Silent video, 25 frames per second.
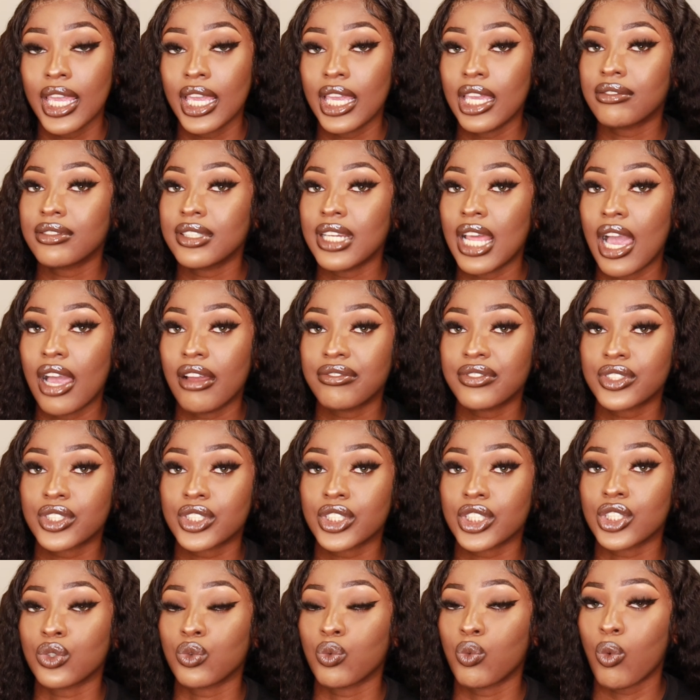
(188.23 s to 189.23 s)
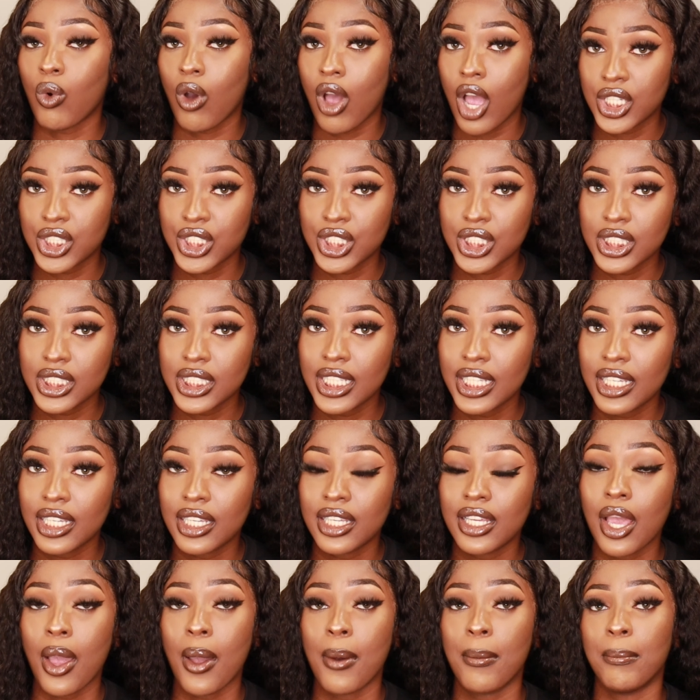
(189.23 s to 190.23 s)
even after washing
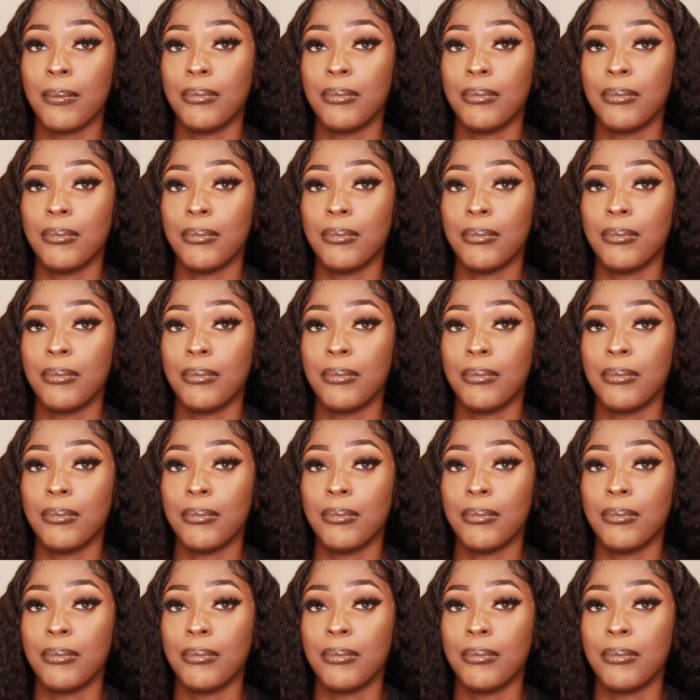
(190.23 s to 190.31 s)
it,